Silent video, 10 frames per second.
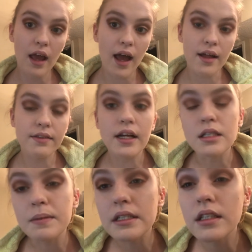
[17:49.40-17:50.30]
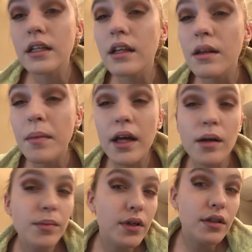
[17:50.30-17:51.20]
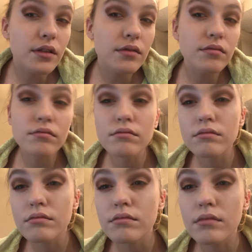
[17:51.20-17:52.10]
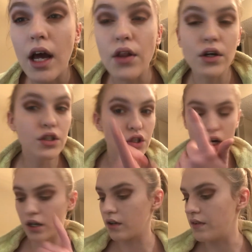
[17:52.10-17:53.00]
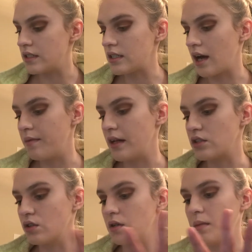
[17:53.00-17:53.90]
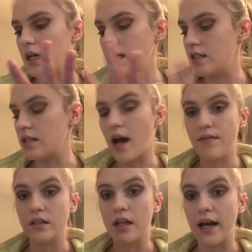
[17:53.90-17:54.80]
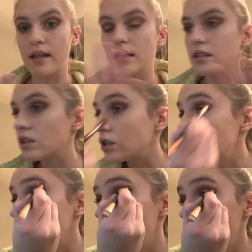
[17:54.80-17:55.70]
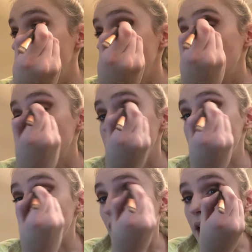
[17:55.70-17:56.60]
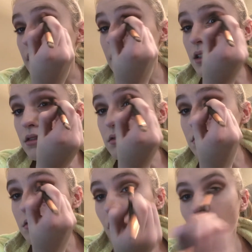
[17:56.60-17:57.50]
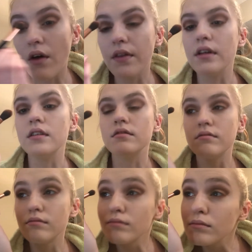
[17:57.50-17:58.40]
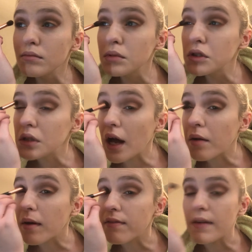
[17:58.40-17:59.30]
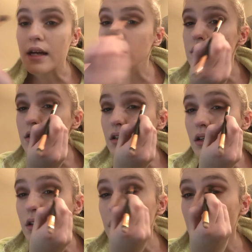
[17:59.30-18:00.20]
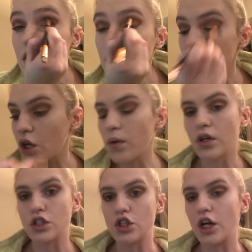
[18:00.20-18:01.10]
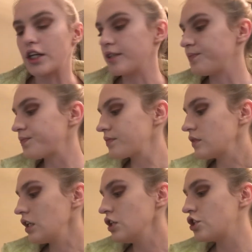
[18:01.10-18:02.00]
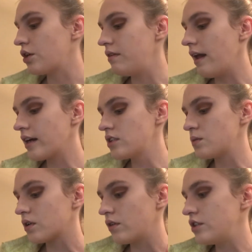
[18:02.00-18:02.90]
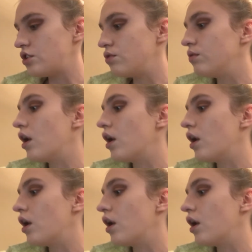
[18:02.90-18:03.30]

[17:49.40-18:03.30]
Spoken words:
And that's basically the makeup look. It looks darker on this side. That's only because I have a light that's literally shining on the side of my face, so it looks darker. So next we're going to